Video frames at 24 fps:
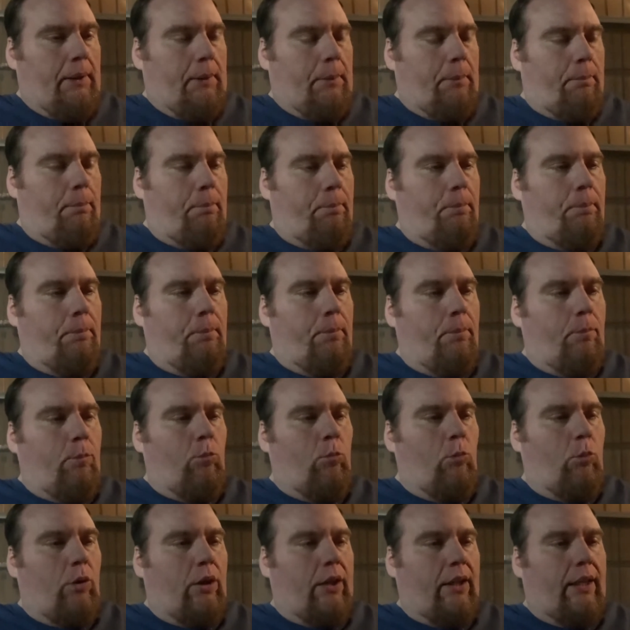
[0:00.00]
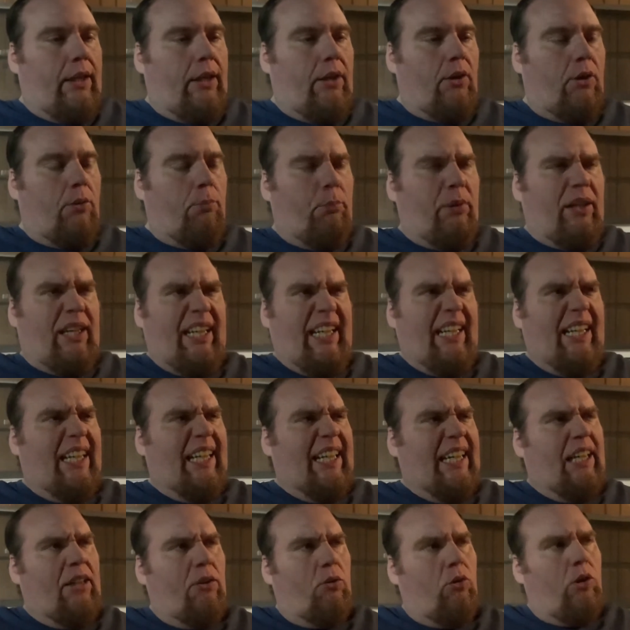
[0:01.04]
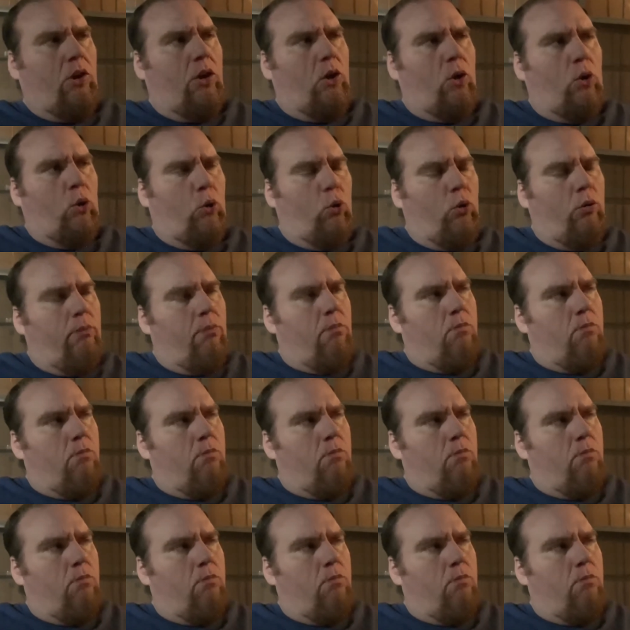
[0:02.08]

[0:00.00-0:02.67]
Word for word: Mm, what else? Potato casserole,